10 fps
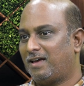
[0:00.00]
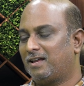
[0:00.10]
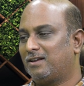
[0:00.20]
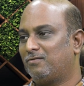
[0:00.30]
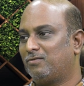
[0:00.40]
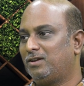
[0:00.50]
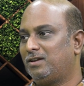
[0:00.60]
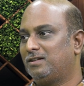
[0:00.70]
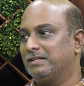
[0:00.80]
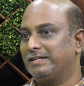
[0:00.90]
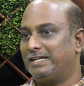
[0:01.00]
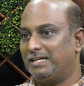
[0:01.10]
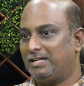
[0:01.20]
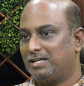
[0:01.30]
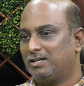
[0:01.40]
And
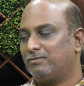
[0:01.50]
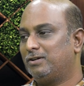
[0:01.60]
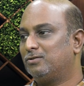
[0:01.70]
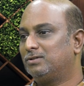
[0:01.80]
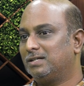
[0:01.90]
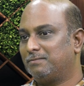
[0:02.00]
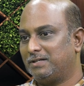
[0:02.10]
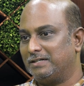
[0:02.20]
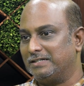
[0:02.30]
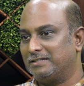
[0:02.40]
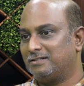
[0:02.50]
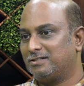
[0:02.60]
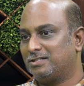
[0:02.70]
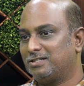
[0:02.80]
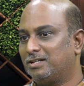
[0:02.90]
we took that meditation
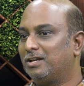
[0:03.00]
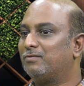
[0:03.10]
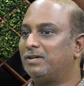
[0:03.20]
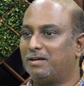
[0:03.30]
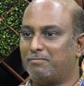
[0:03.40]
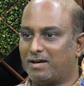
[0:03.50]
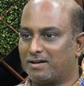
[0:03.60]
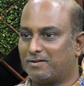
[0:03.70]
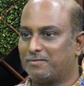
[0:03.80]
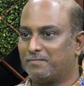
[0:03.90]
session and we came back.